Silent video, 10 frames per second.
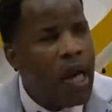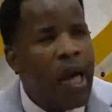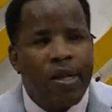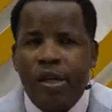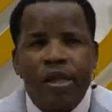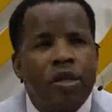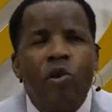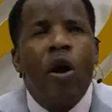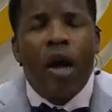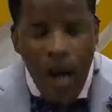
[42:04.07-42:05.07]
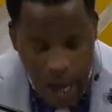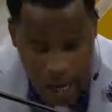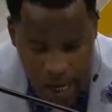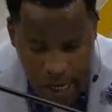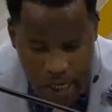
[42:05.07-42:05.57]
And this is no
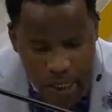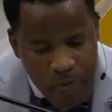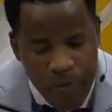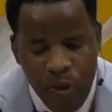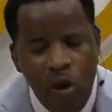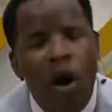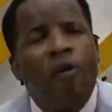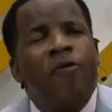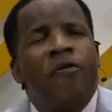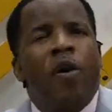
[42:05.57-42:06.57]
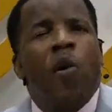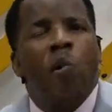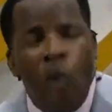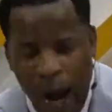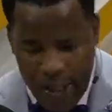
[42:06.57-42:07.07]
kind of
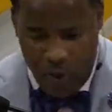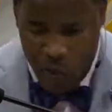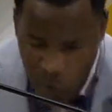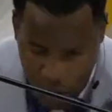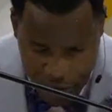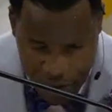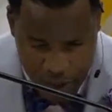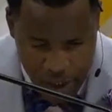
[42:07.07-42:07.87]
whitewash